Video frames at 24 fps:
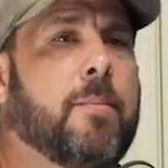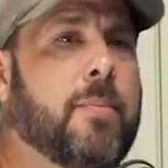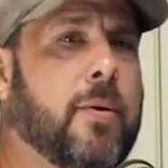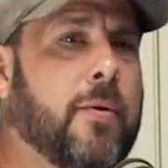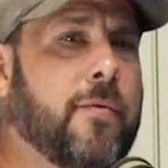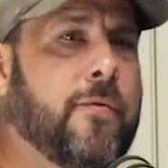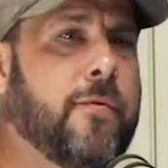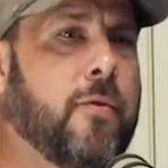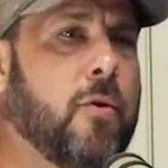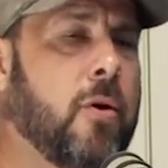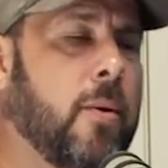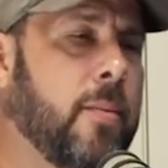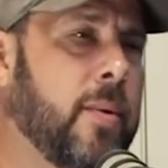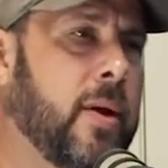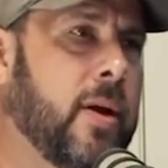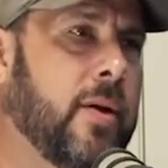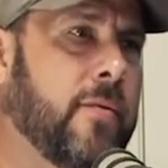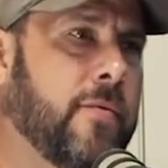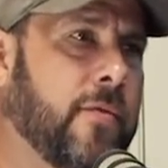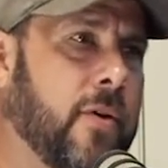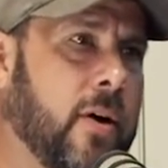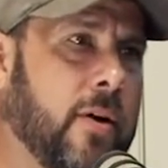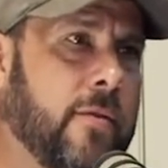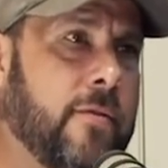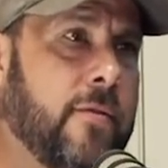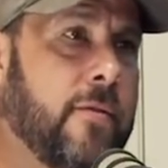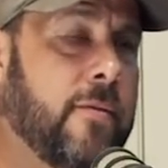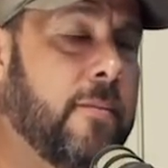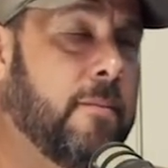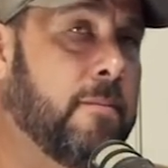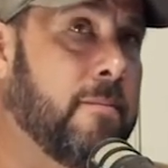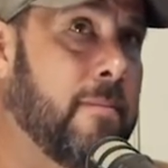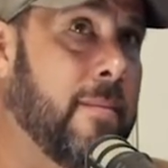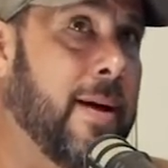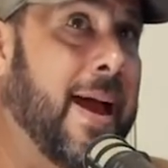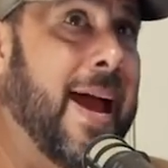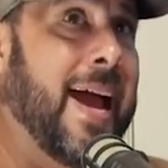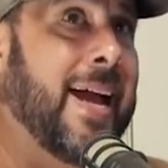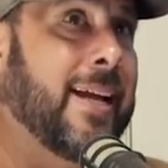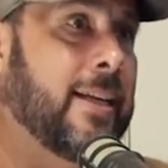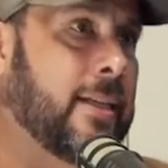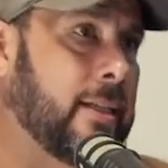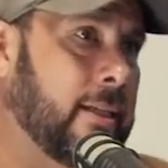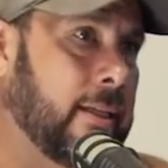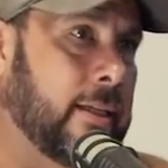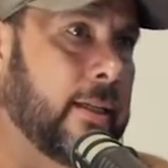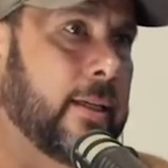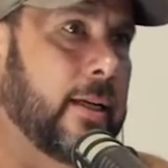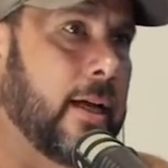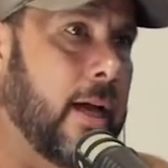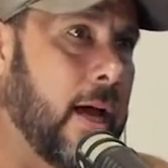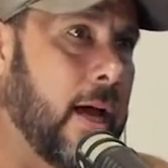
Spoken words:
performing in front of masked